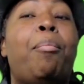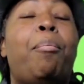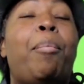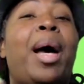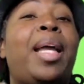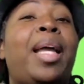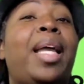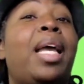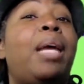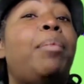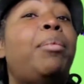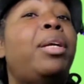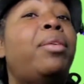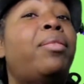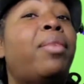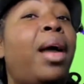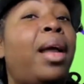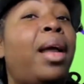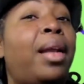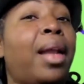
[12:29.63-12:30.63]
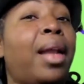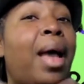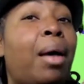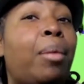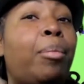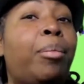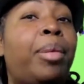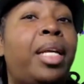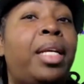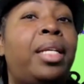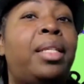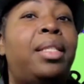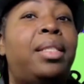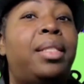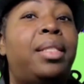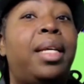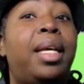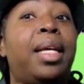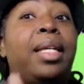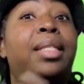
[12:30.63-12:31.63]
Miami right now being
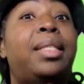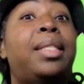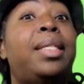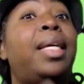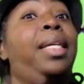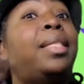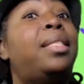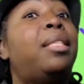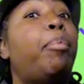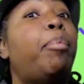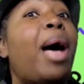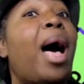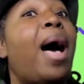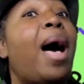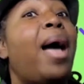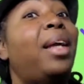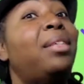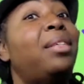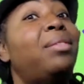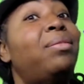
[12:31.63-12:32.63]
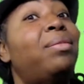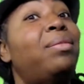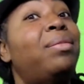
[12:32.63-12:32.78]
six gets a bye